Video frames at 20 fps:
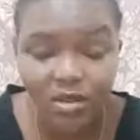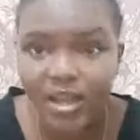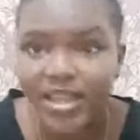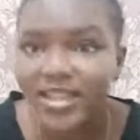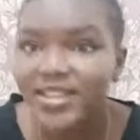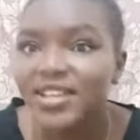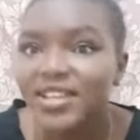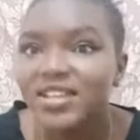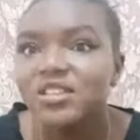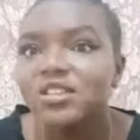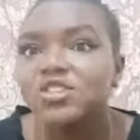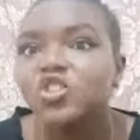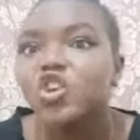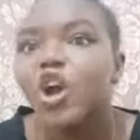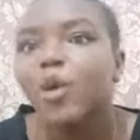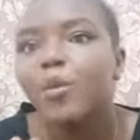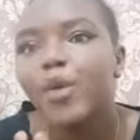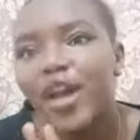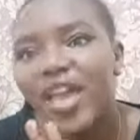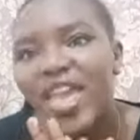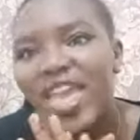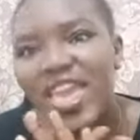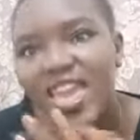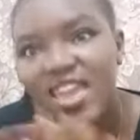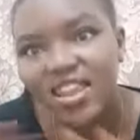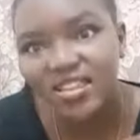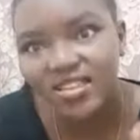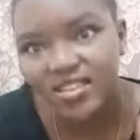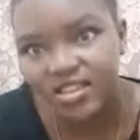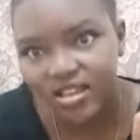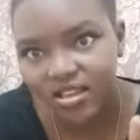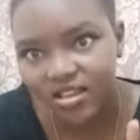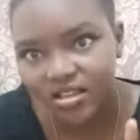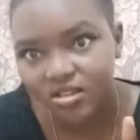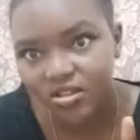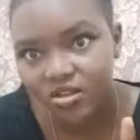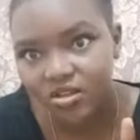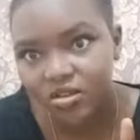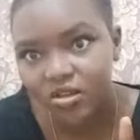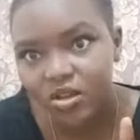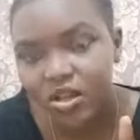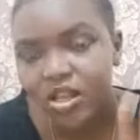He doesn't talk about anything, you know?